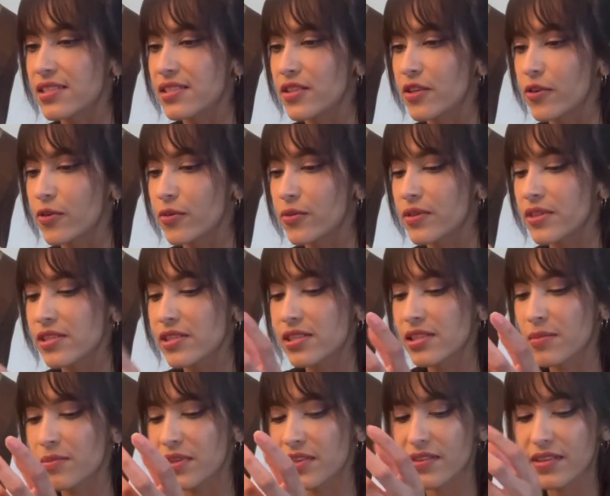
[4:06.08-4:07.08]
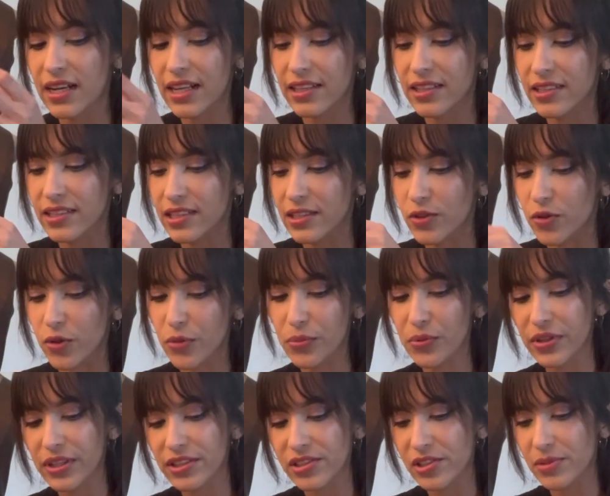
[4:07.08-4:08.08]
so this is something that I could
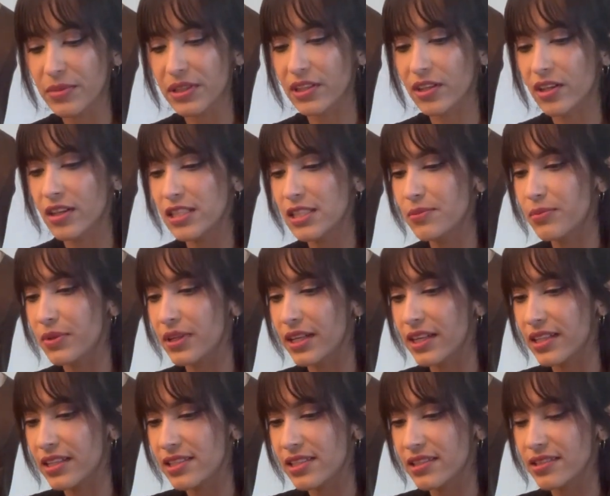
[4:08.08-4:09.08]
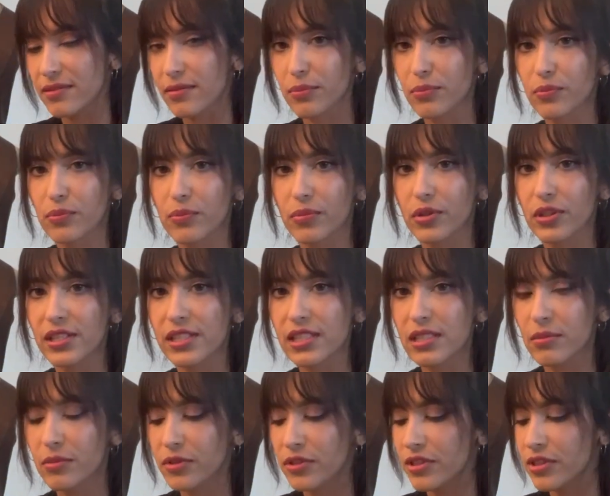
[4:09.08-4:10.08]
incorporate into my cosplay. It's pretty
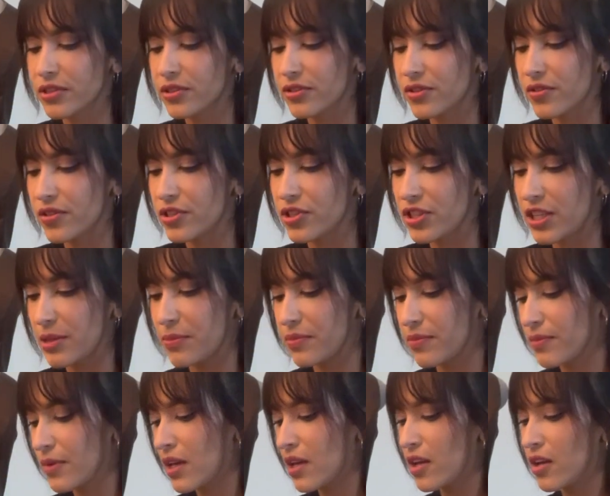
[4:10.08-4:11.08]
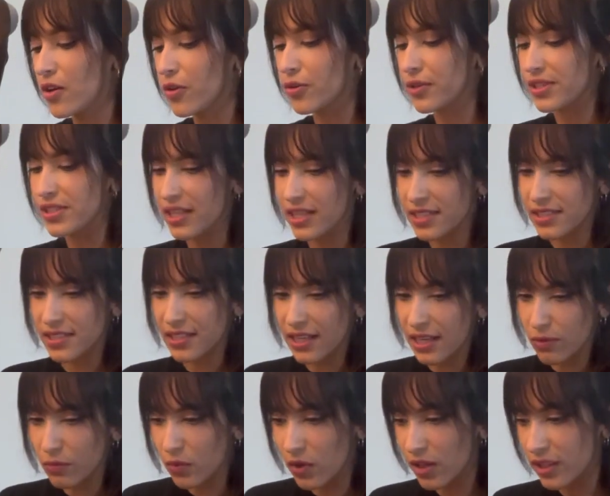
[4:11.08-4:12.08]
similar to the shape or size that I
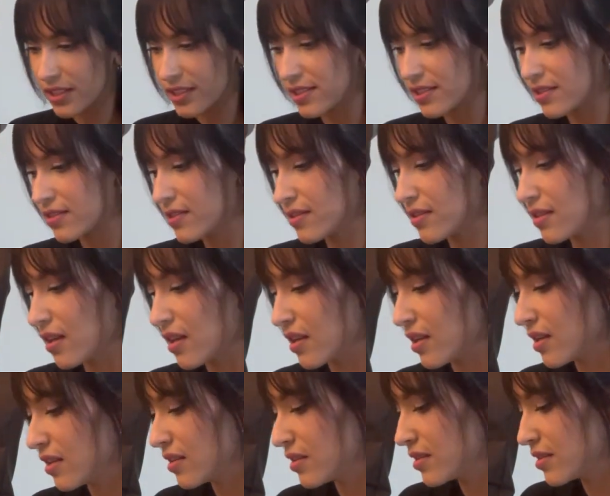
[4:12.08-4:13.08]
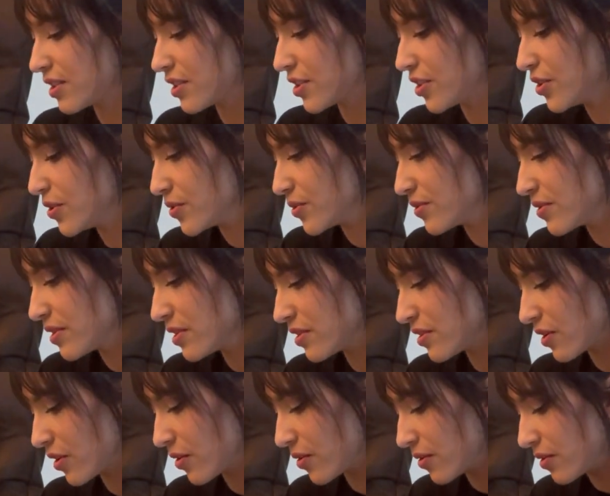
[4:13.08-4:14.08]
want it to use.
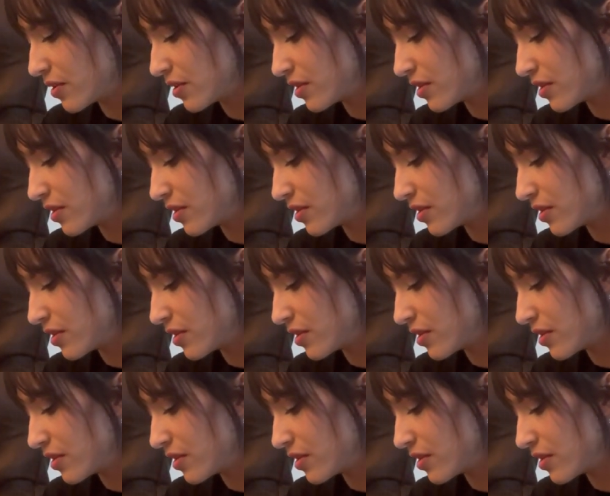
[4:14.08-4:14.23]
So